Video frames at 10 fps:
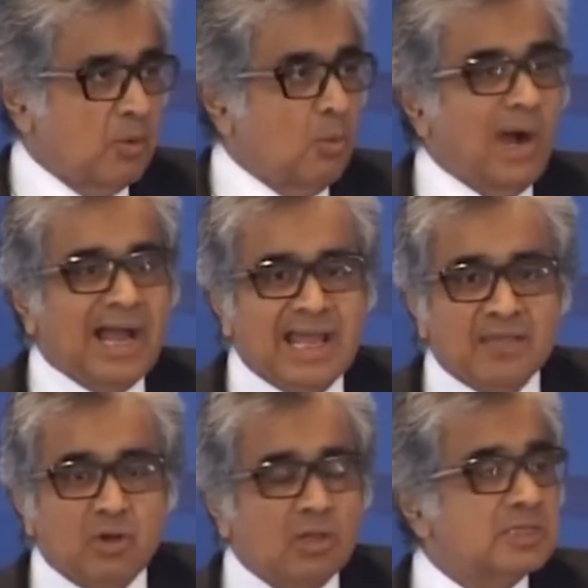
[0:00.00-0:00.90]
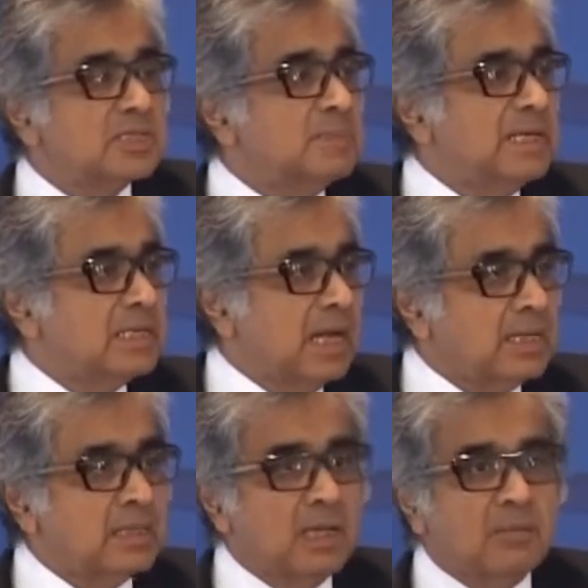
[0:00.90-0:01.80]
Why has all this been
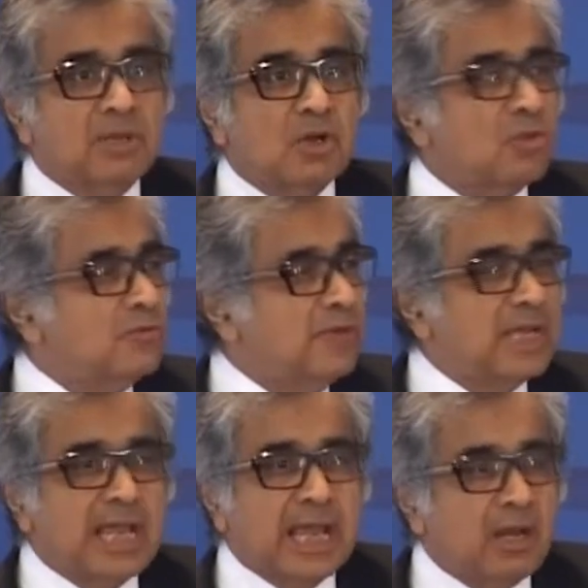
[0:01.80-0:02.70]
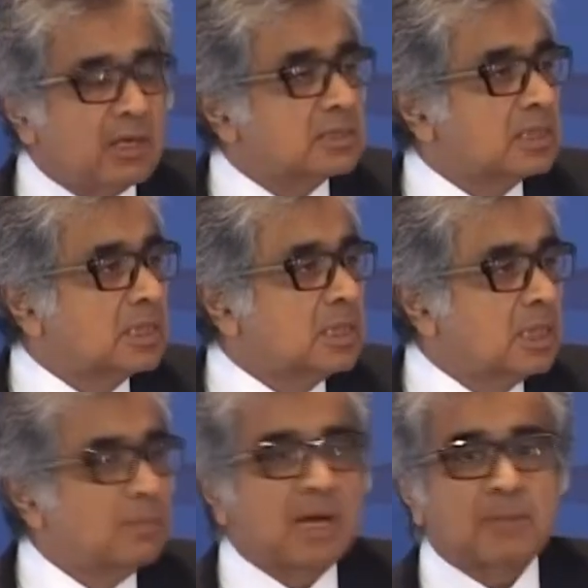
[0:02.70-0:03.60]
done? Because we cannot
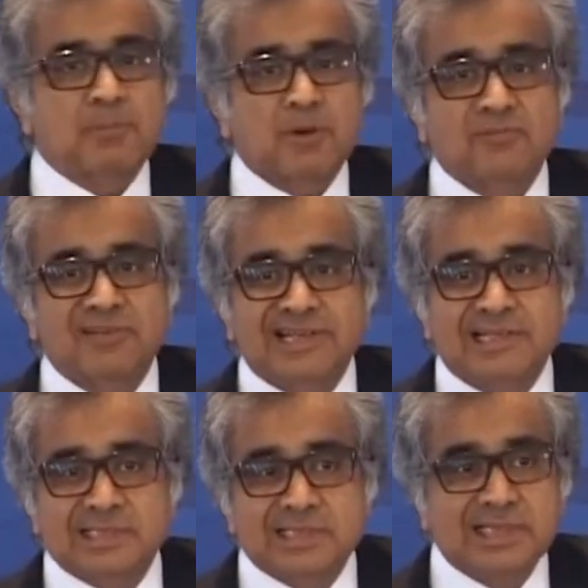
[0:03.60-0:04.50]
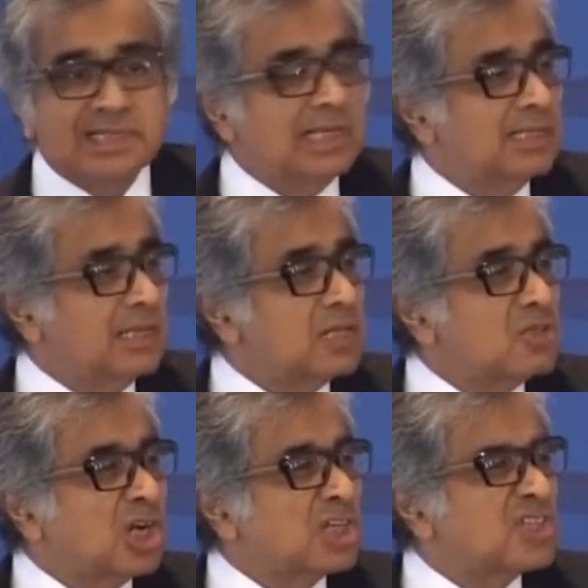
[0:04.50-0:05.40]
curb our profligacy. There is
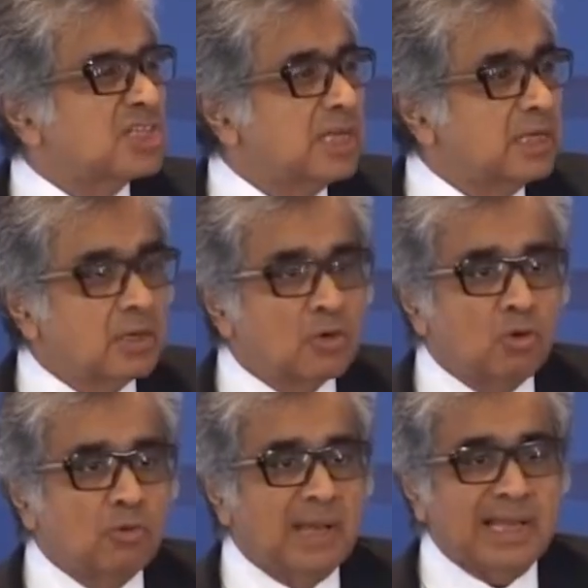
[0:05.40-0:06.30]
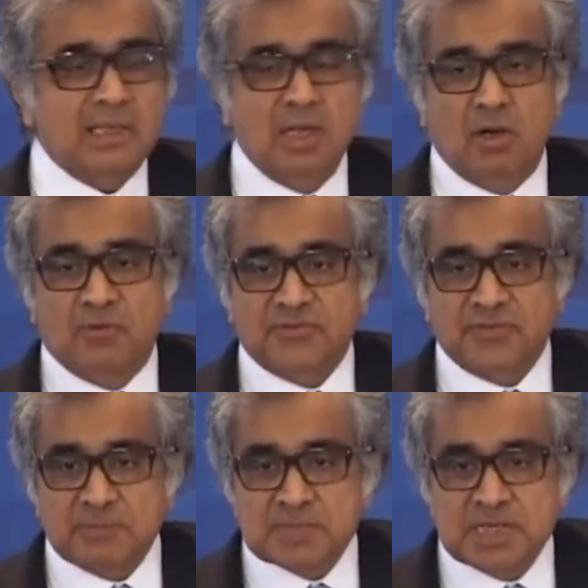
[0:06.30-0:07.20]
not a single rollback of
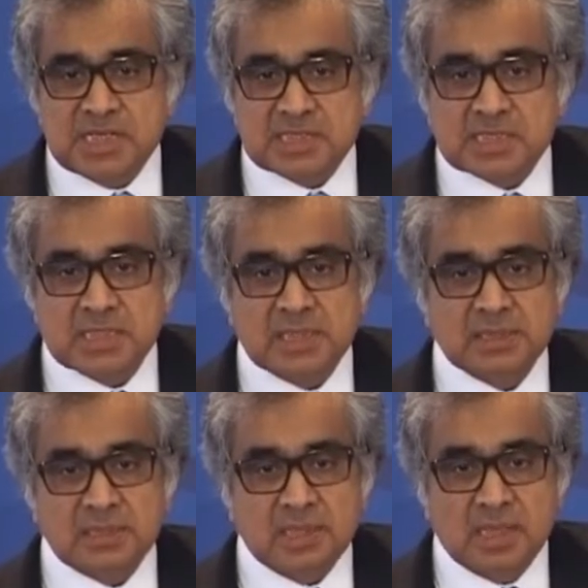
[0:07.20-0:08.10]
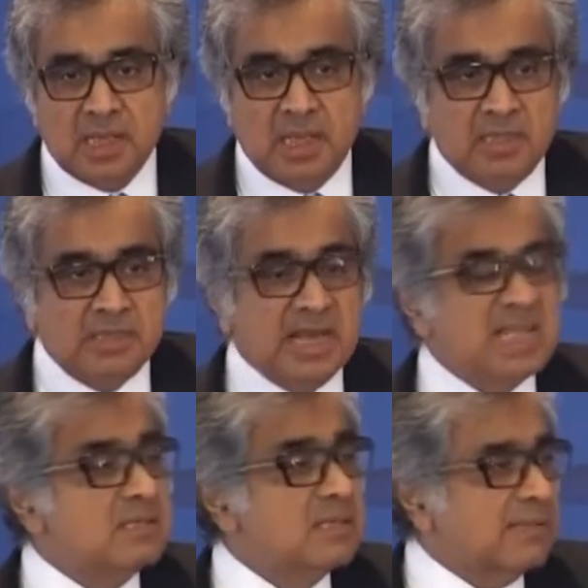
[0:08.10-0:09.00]
subsidies. There
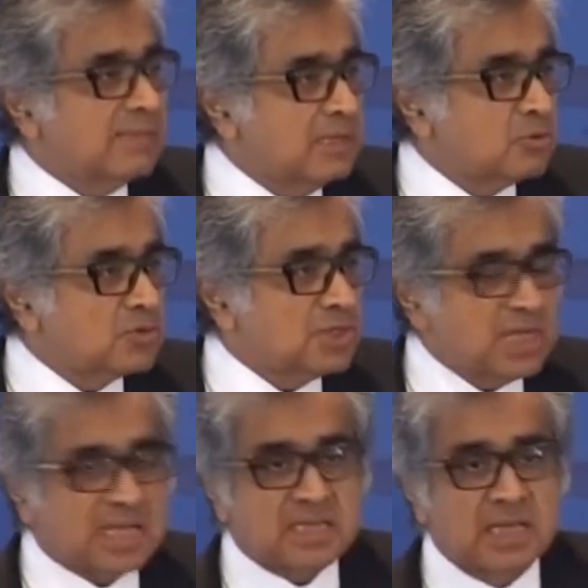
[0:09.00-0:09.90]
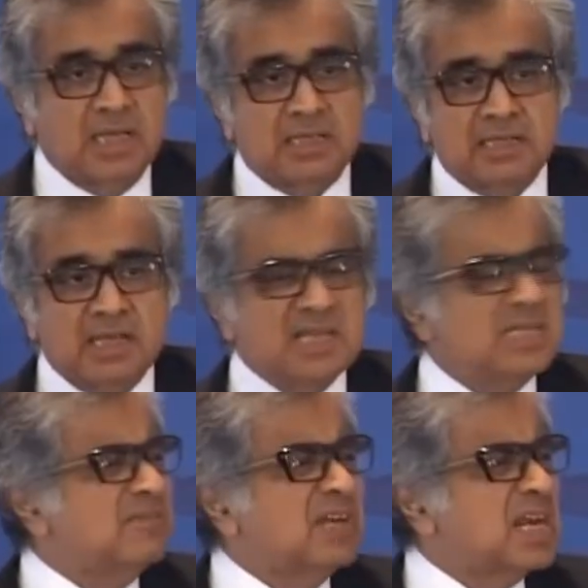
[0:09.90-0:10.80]
is nothing to suggest that there
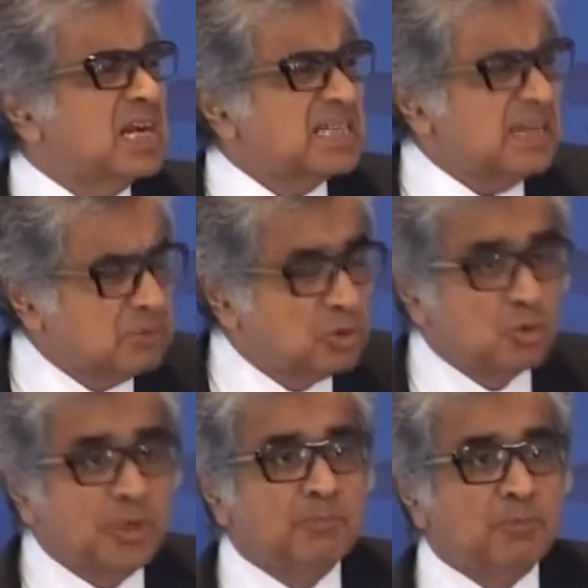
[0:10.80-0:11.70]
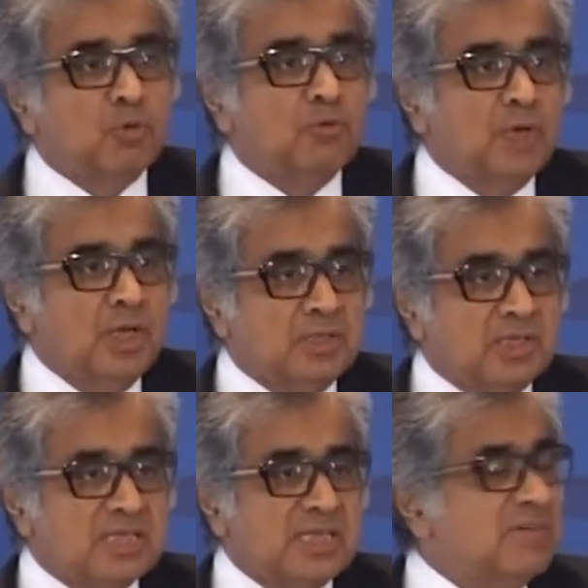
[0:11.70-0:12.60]
is even an attempt to improve
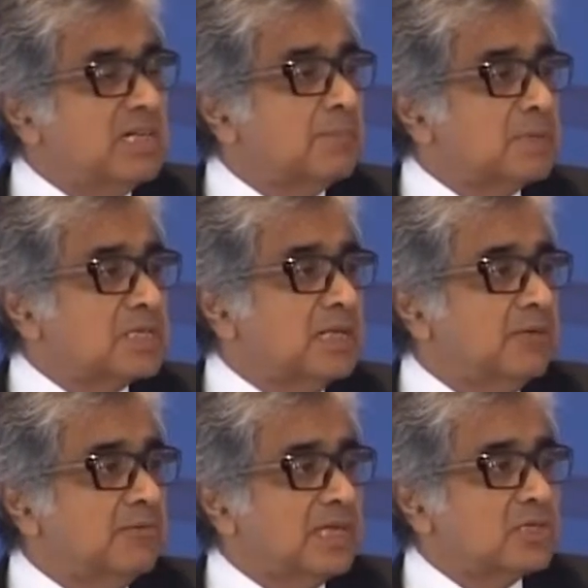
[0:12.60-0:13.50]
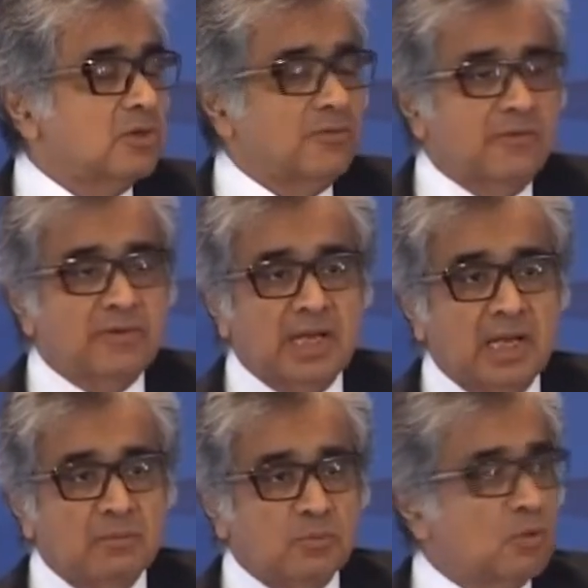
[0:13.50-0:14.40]
the 70% waste of
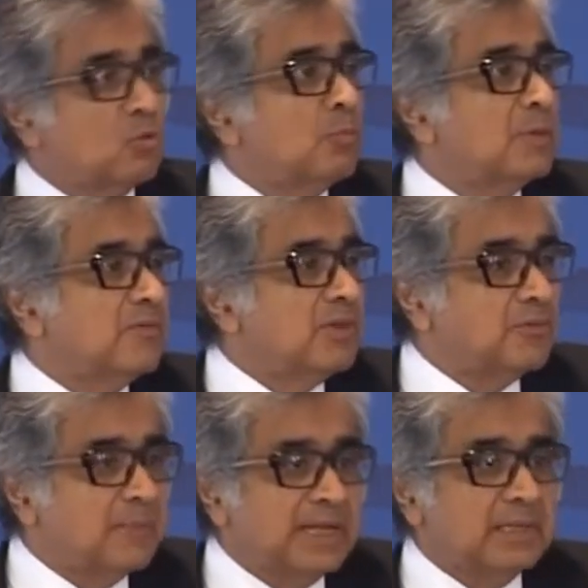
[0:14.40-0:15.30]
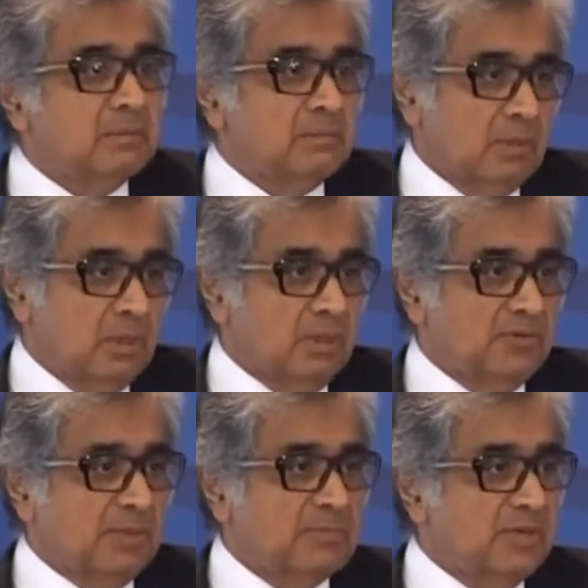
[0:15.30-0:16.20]
every rupee we spend
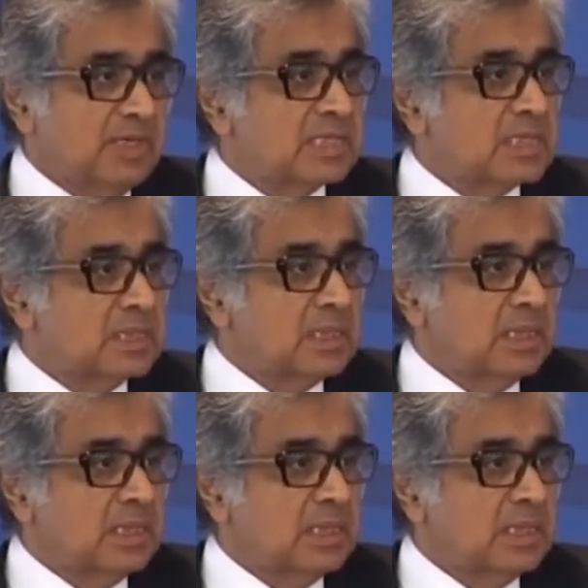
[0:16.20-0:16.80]
on subsidies.